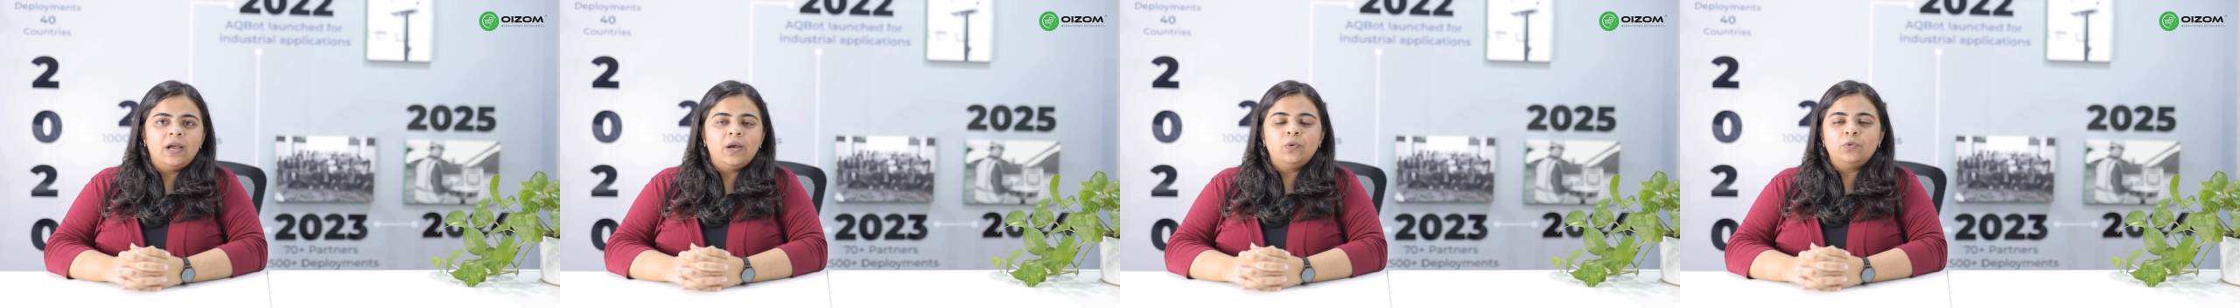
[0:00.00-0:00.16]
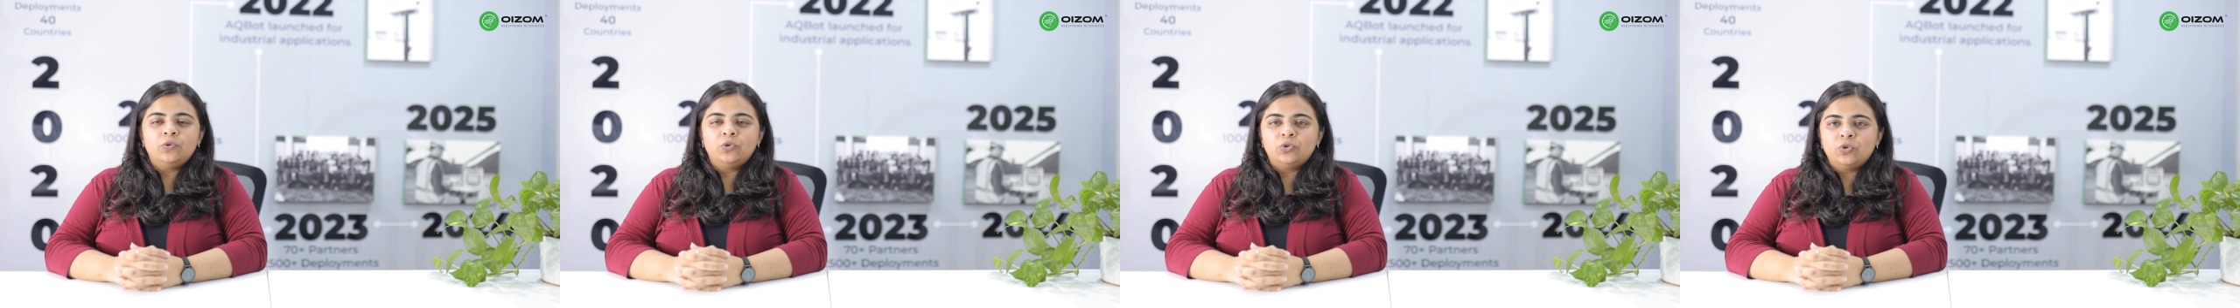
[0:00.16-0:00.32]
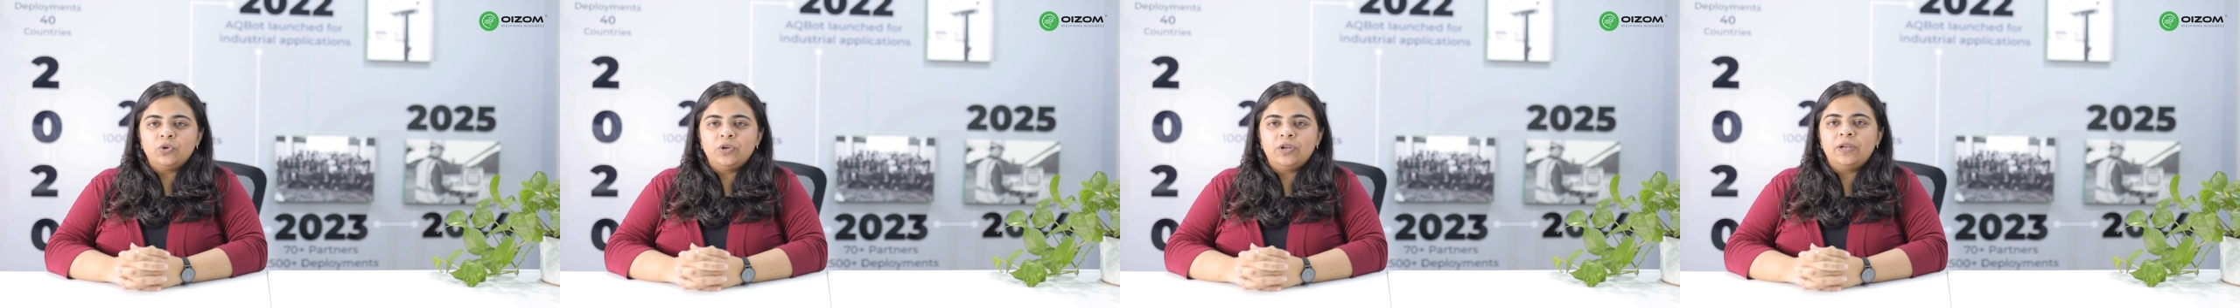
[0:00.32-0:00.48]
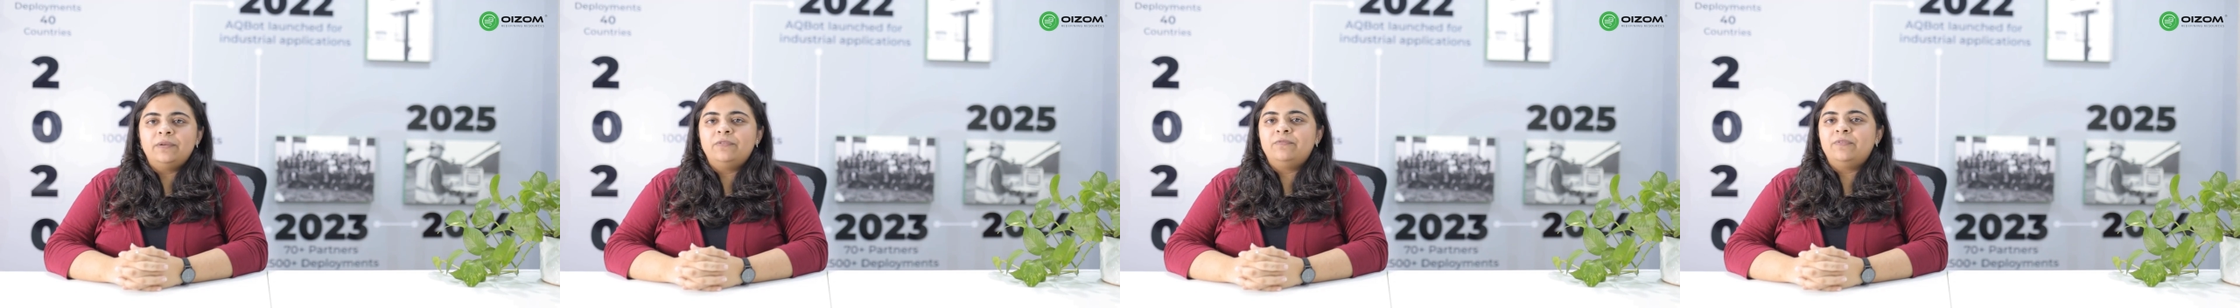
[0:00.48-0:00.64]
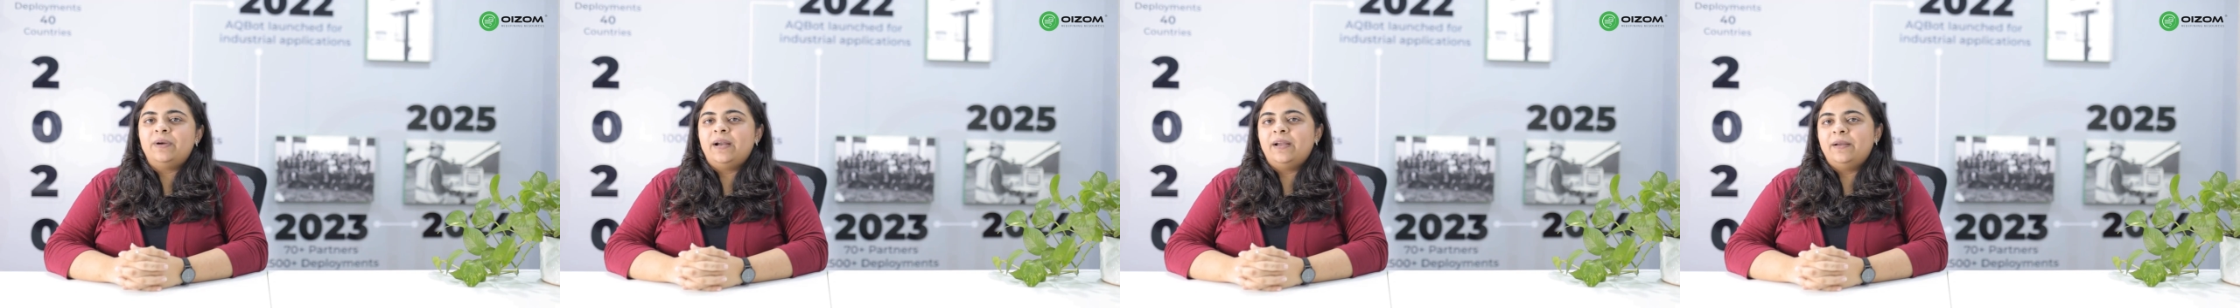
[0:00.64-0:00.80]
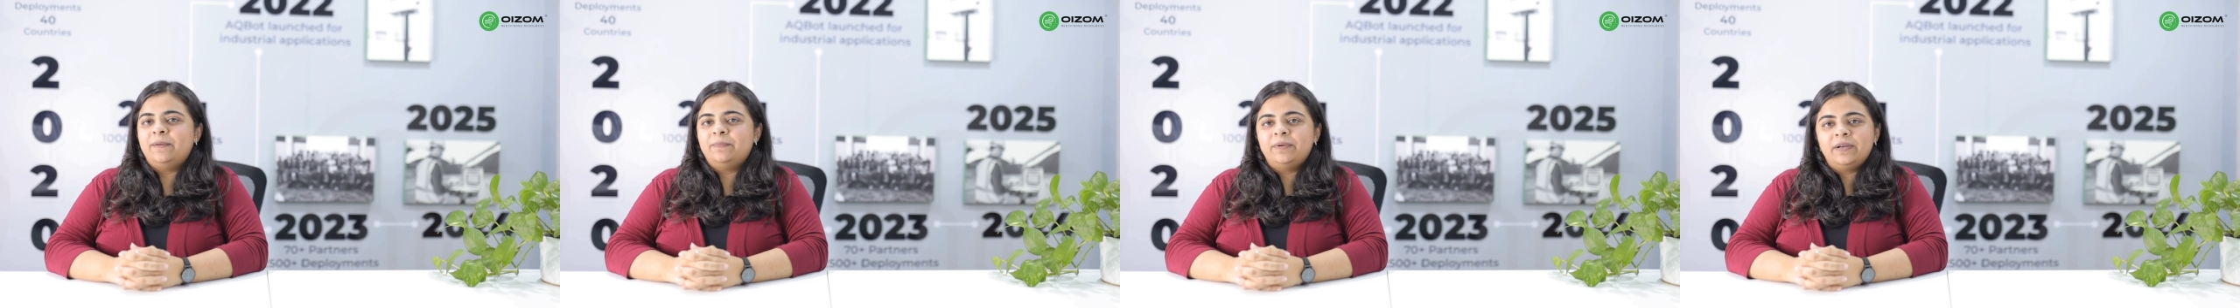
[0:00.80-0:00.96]
outdoor
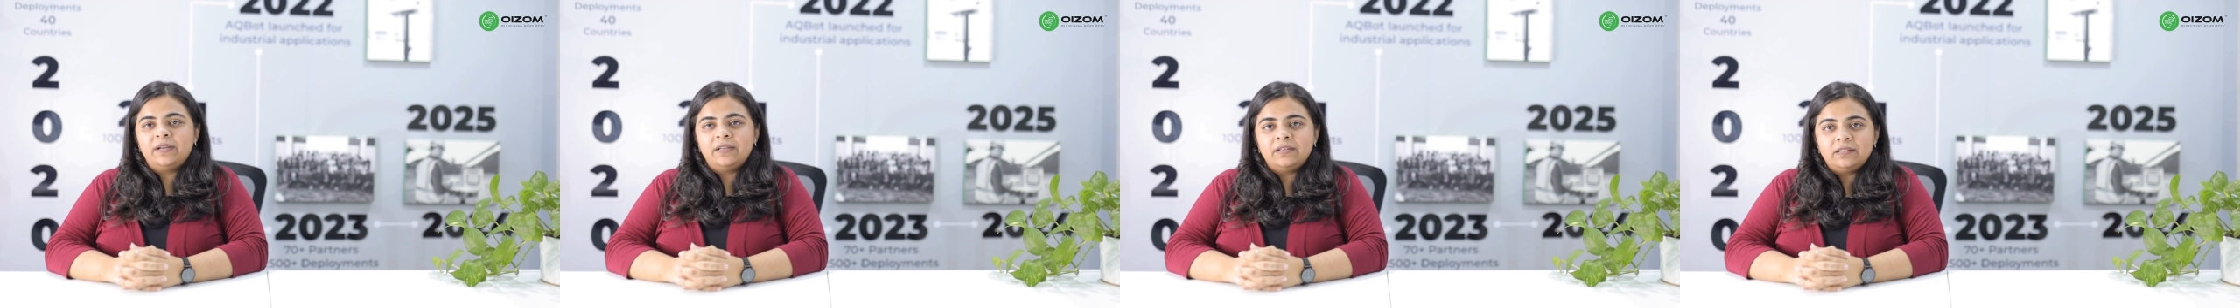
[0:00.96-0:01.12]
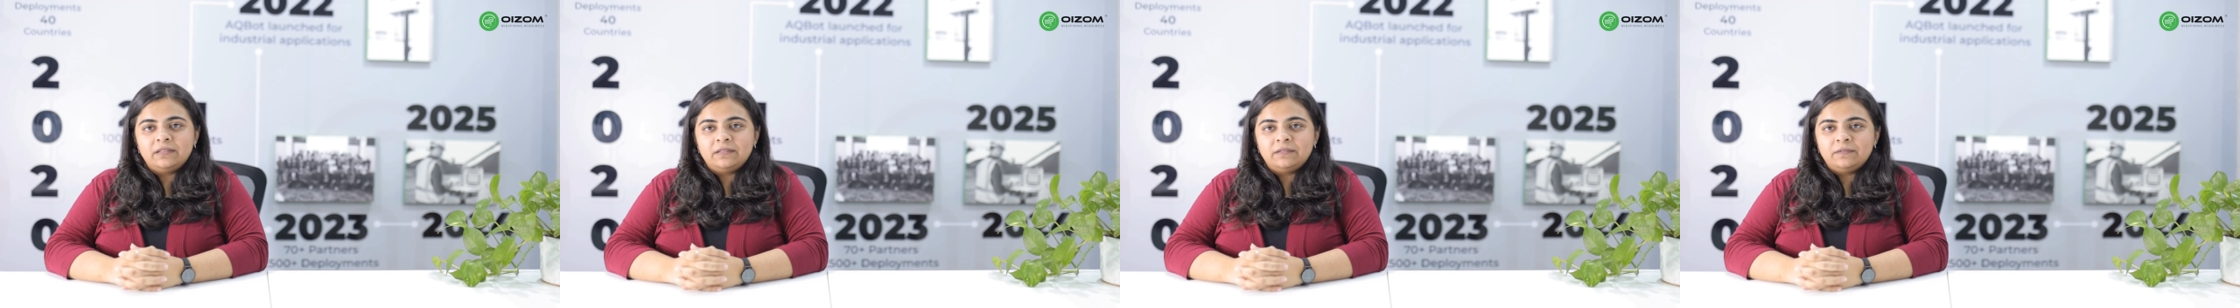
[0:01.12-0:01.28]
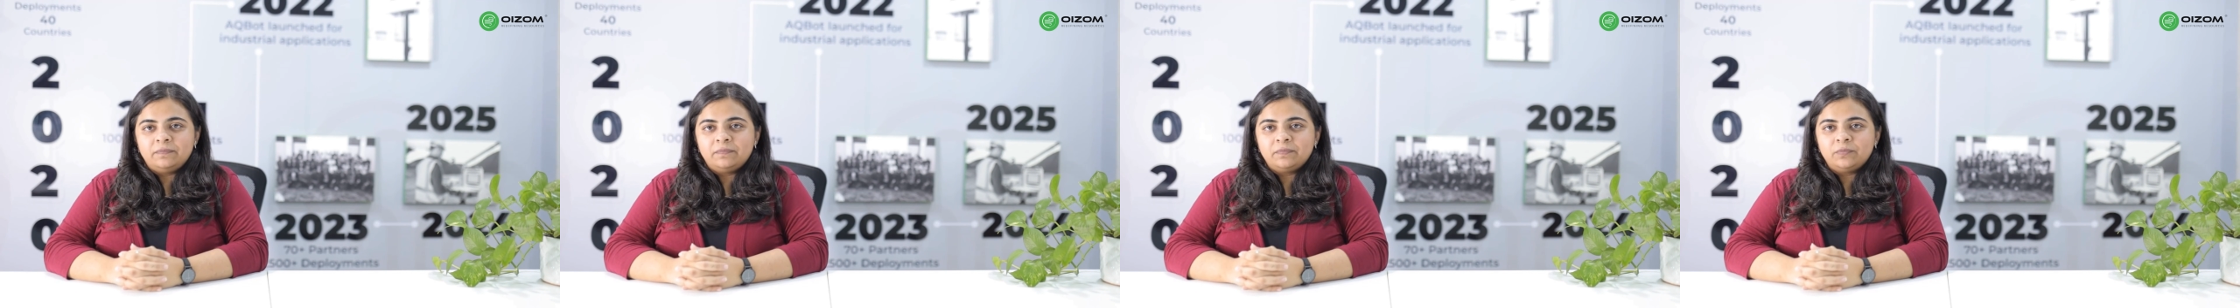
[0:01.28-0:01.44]
environment.